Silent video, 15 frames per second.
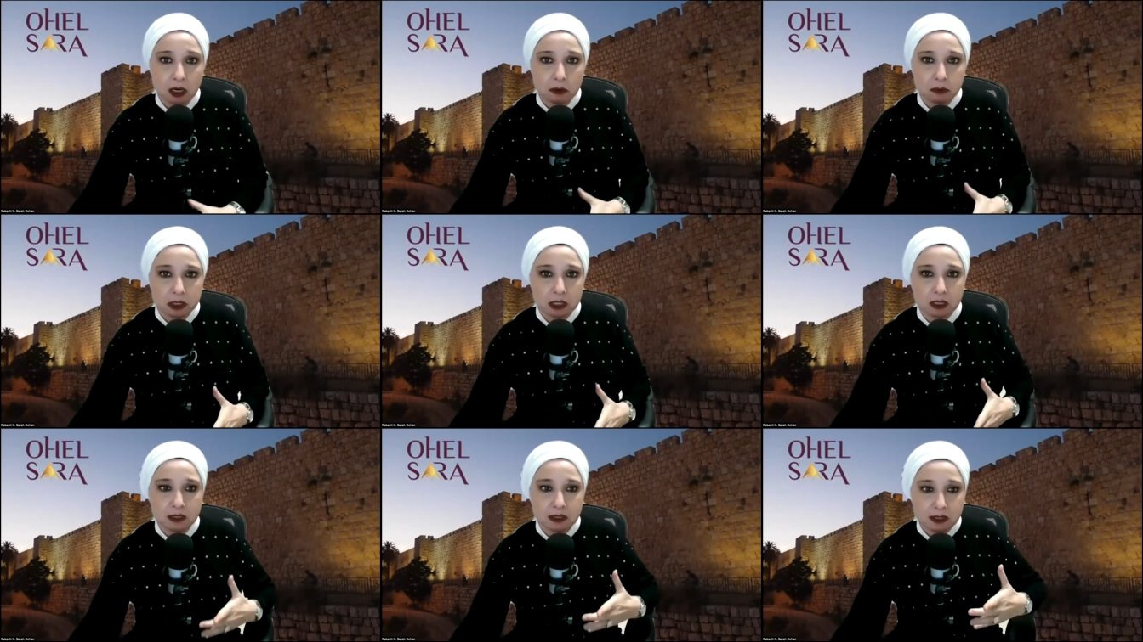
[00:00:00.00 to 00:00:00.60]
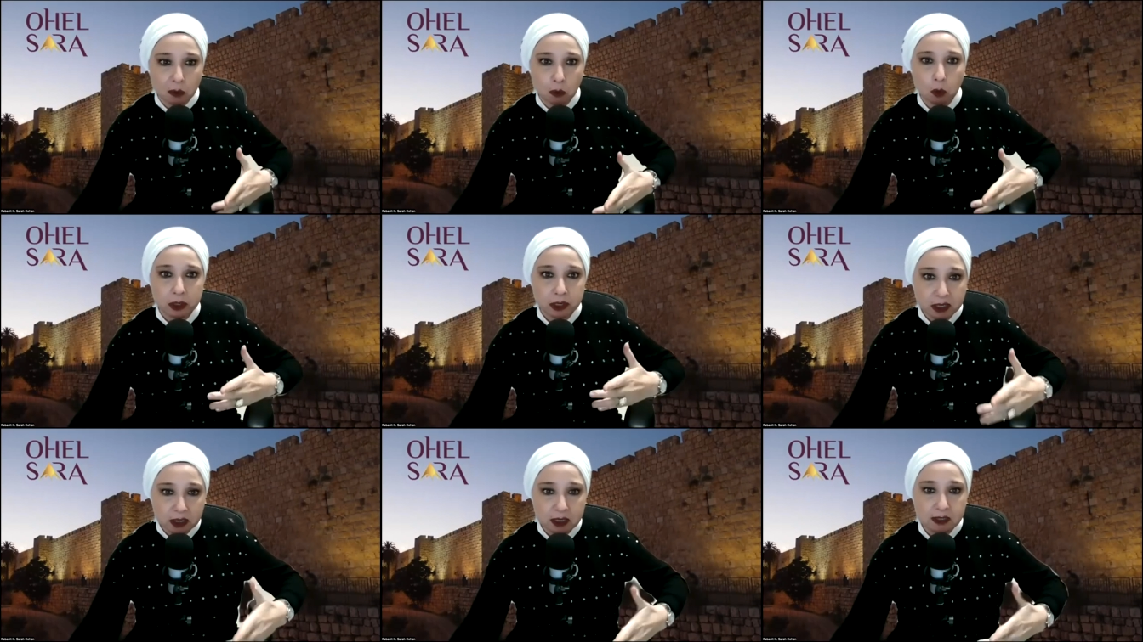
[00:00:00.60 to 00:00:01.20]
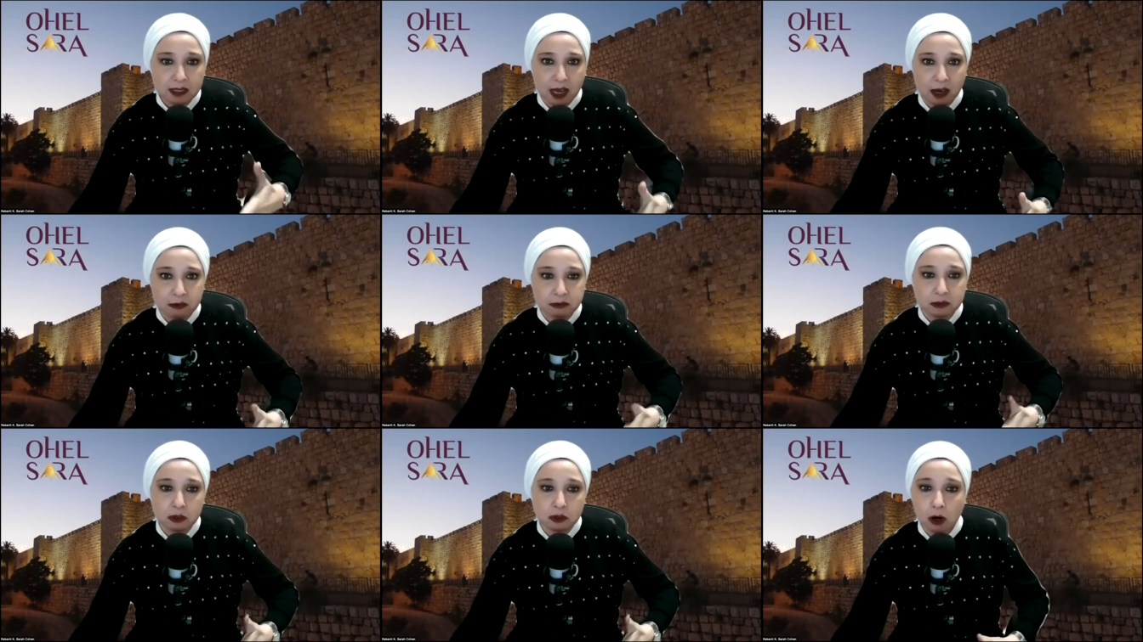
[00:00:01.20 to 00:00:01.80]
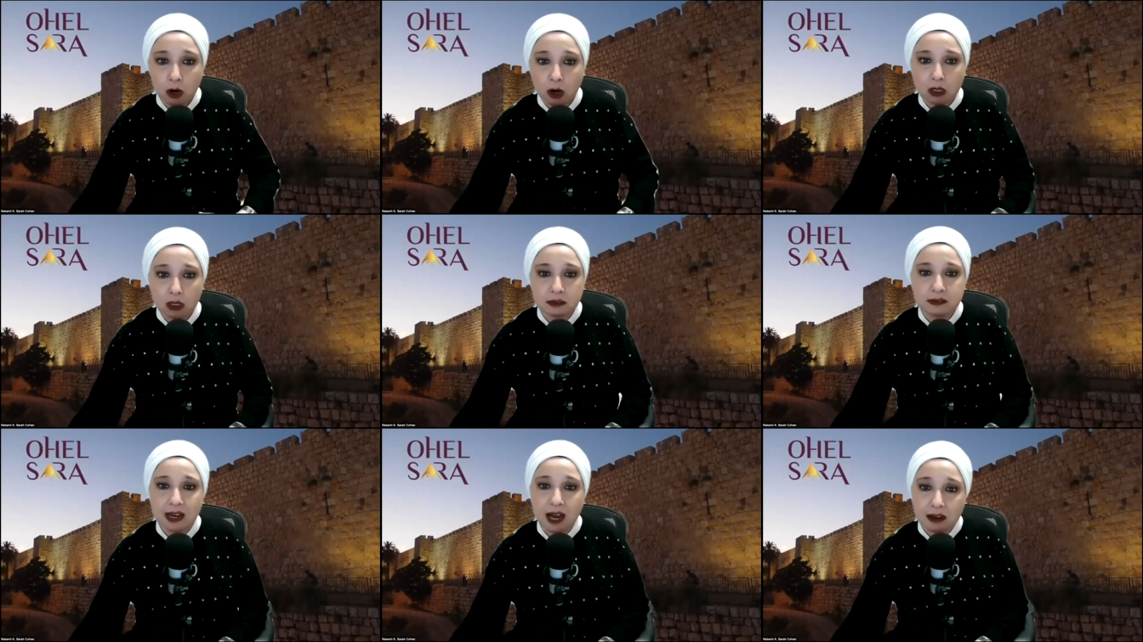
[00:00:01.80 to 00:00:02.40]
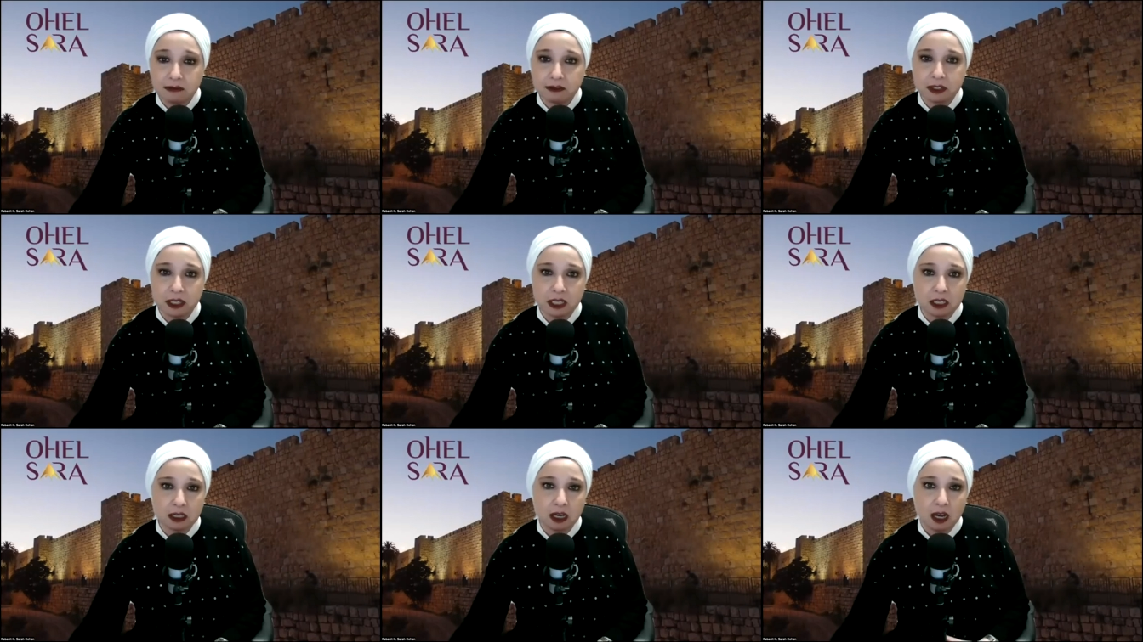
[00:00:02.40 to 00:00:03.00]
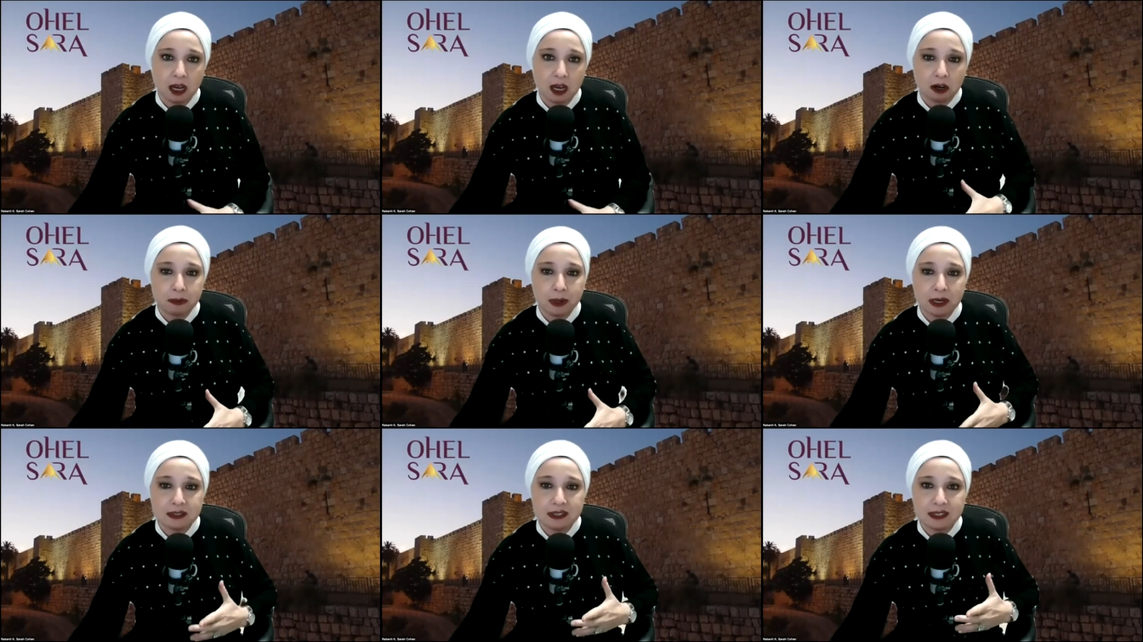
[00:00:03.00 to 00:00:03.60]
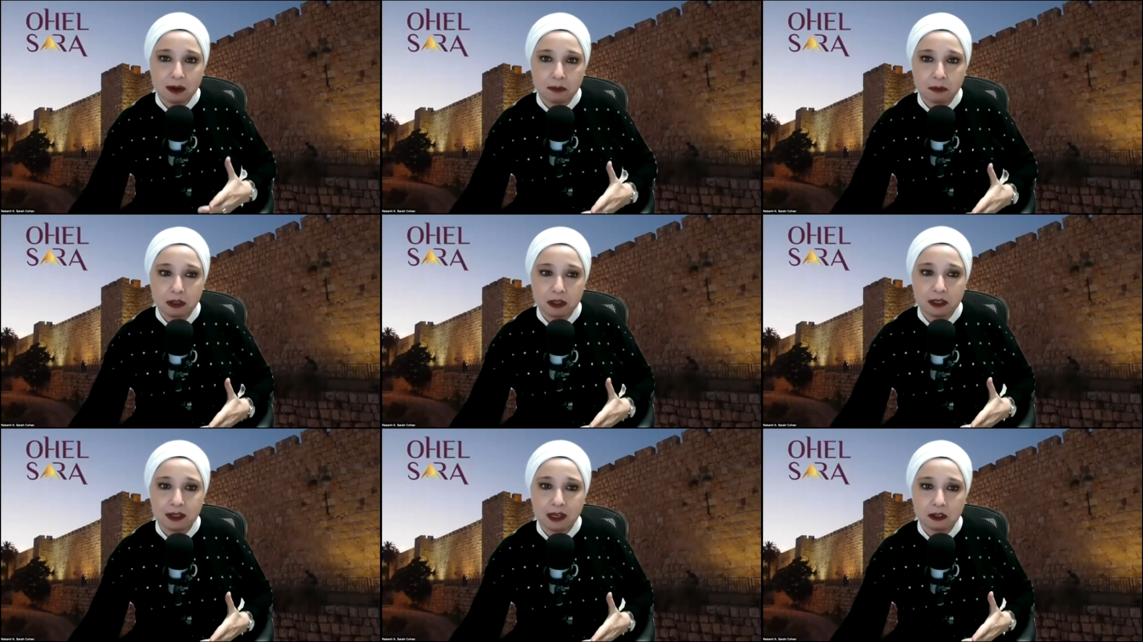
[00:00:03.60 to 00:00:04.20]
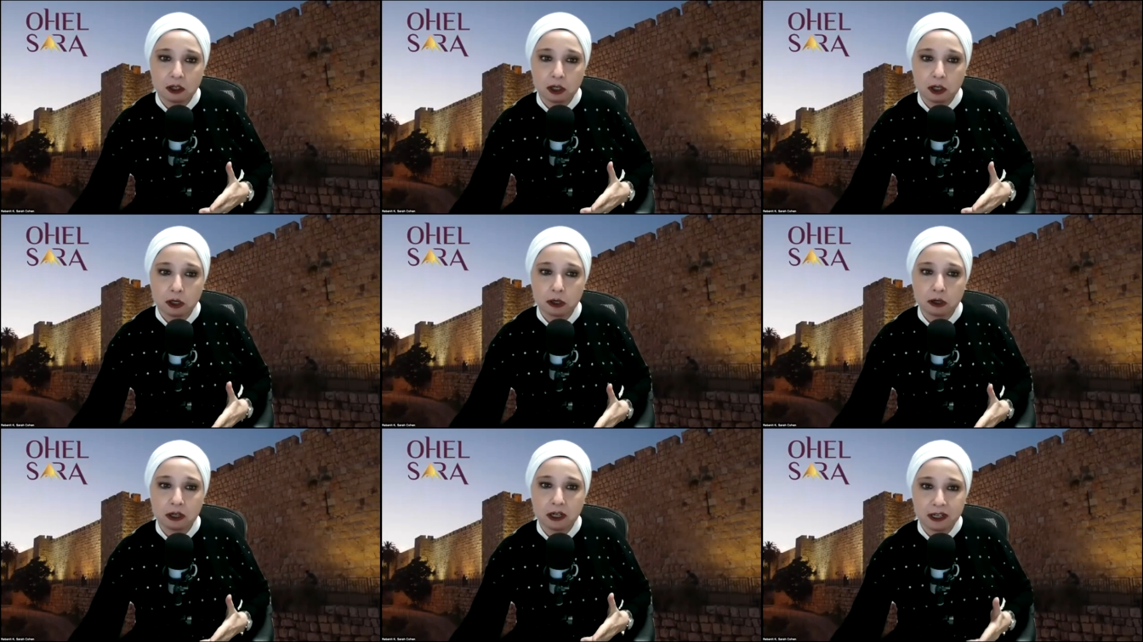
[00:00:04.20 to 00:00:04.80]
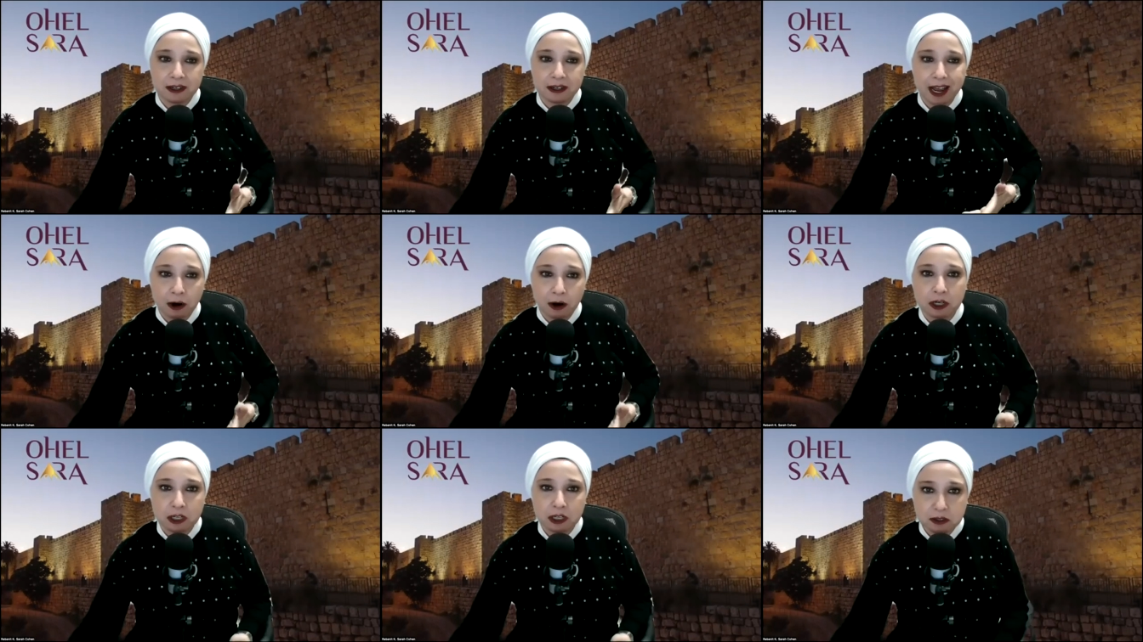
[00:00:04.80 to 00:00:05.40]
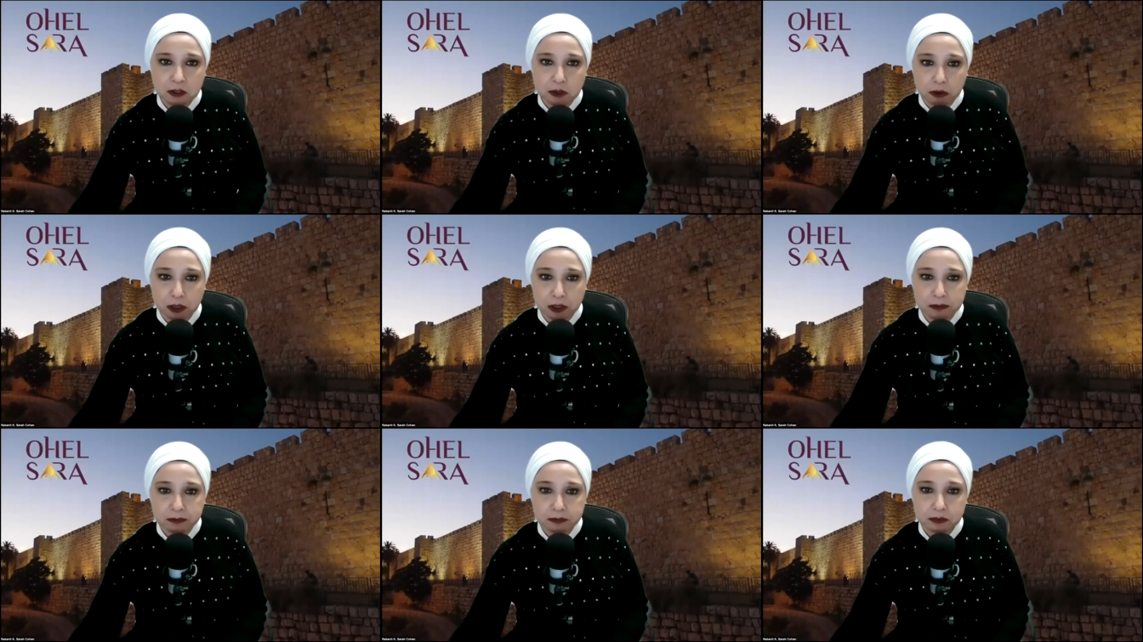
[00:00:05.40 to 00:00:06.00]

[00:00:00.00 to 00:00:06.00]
because someone is, after all, davening about something that occurred in our history.